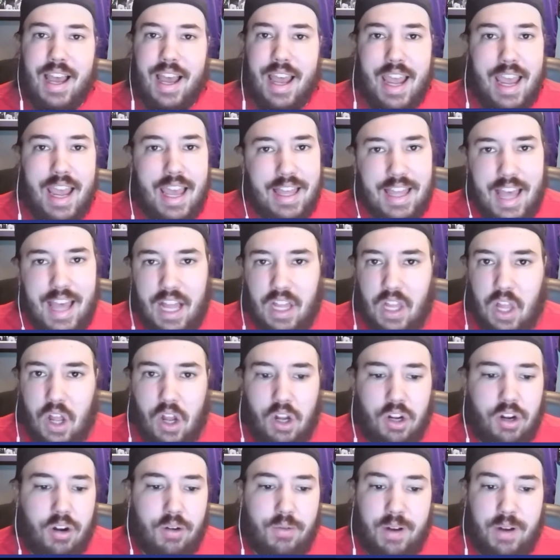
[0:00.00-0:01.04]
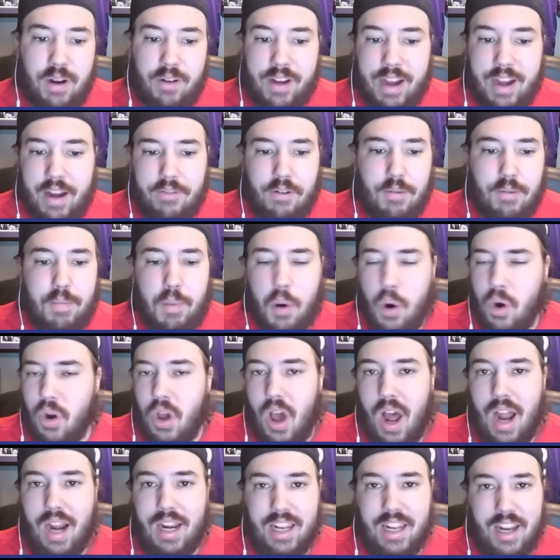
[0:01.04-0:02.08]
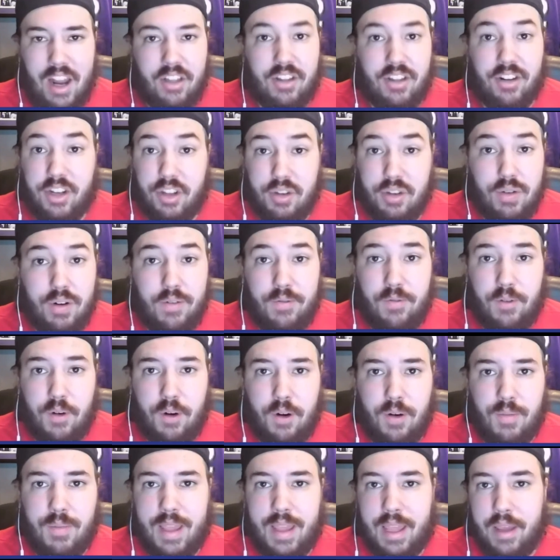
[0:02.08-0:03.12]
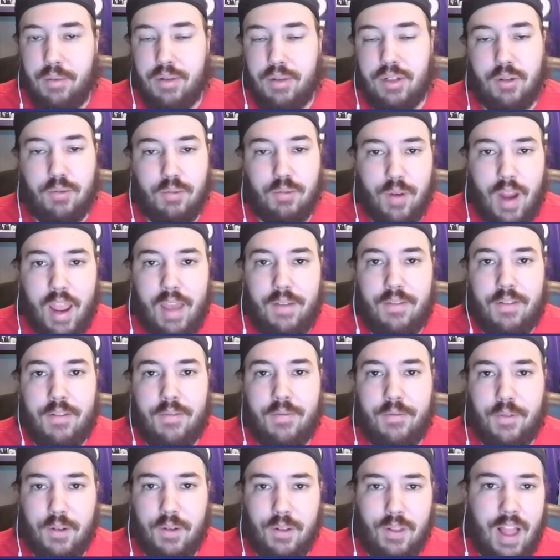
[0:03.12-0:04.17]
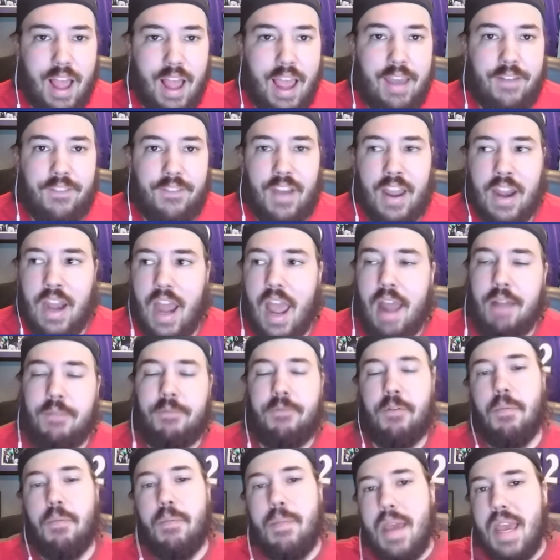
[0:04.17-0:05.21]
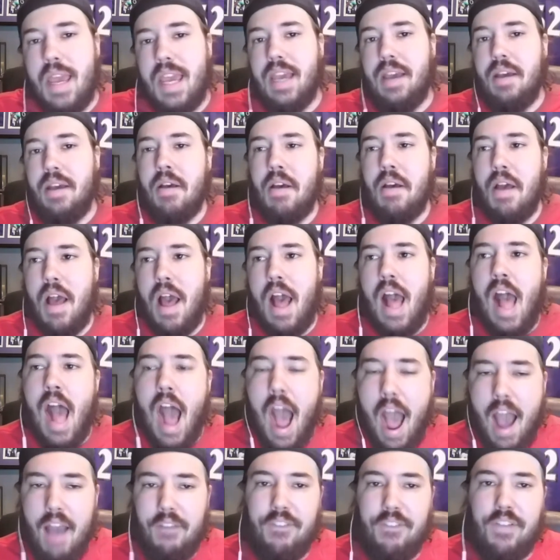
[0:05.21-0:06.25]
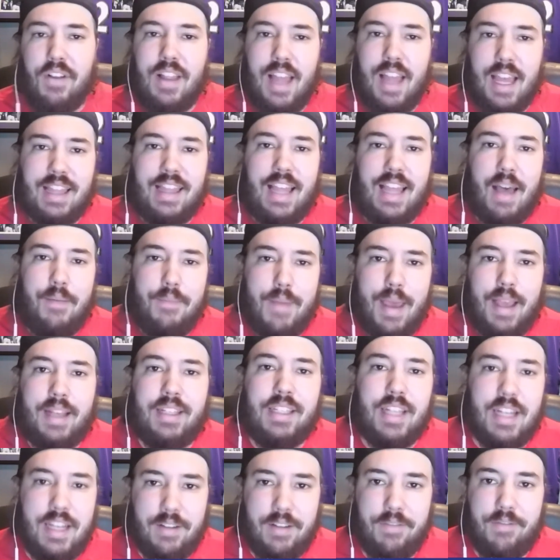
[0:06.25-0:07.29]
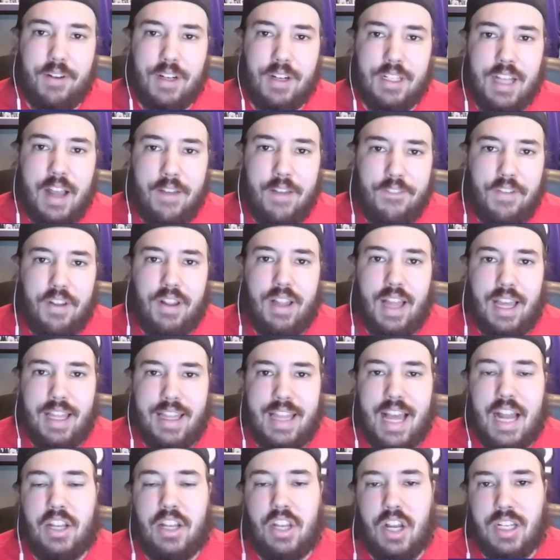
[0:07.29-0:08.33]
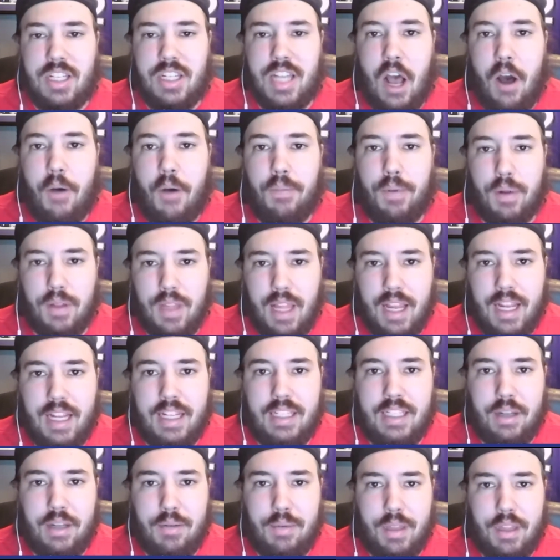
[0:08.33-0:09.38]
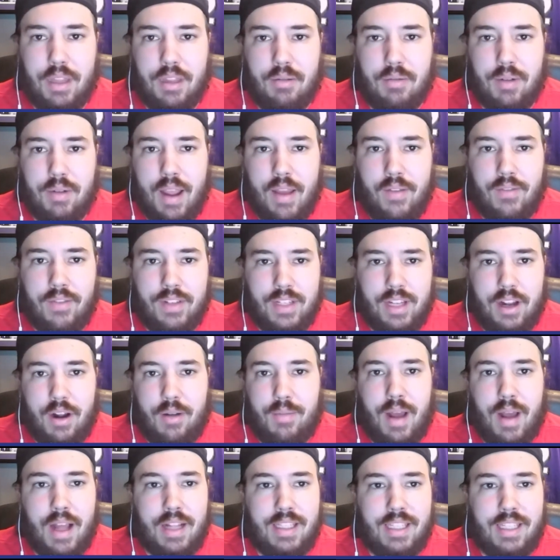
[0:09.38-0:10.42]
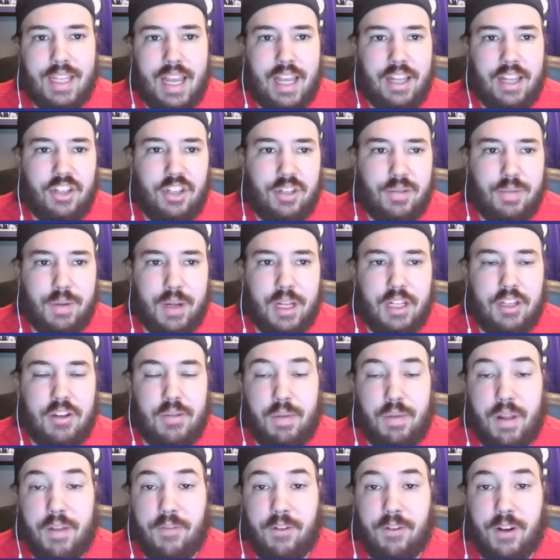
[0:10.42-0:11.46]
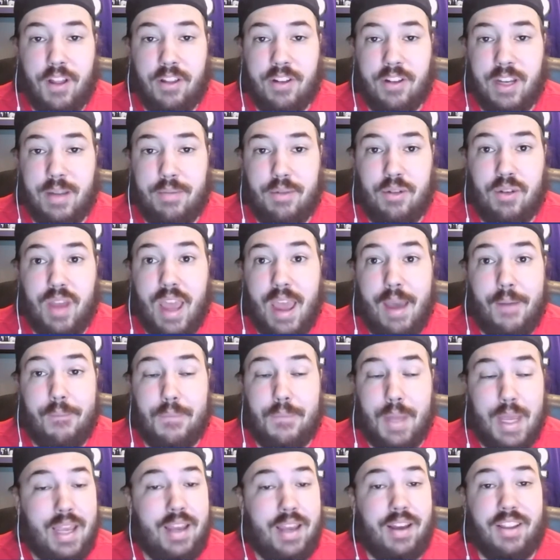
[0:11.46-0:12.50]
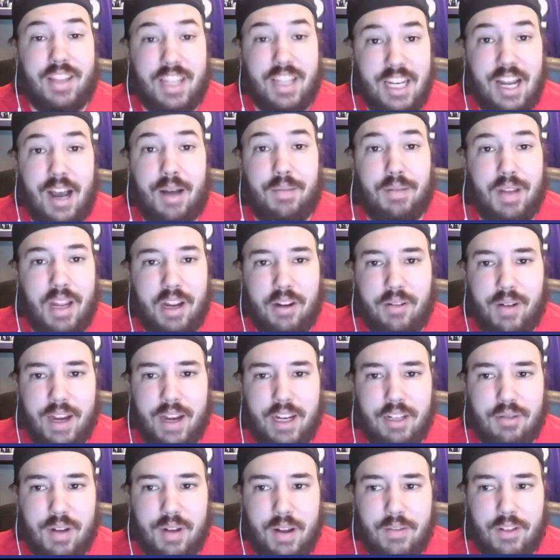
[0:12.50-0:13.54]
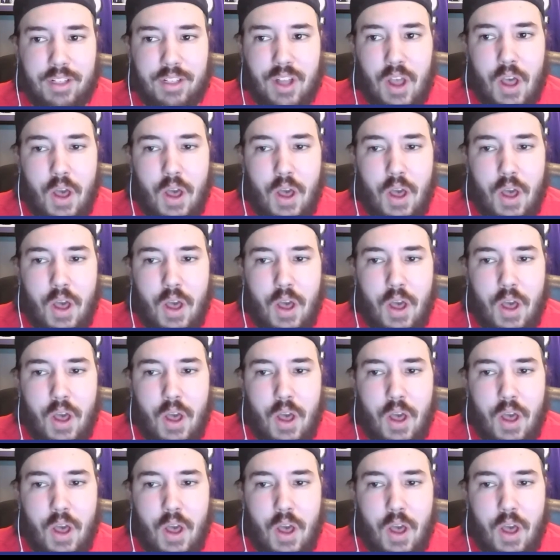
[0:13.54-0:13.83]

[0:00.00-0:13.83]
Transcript: In that long career, he never put on another uniform. He was a Raven for life. And for me, I feel like that makes a difference. I feel like that does help your legacy with the Ravens. Now, I'm not saying just because you play for another team, you can't be on the top 10 greatest Ravens.